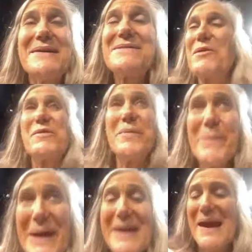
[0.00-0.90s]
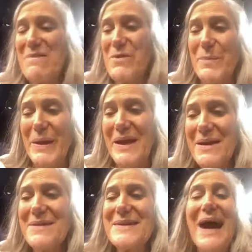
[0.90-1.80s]
Don't repeat after me.
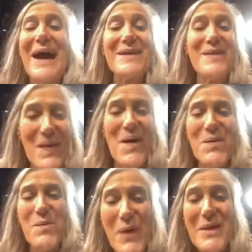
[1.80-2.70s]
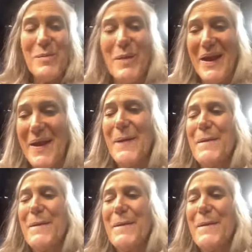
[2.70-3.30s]
Dial along with me.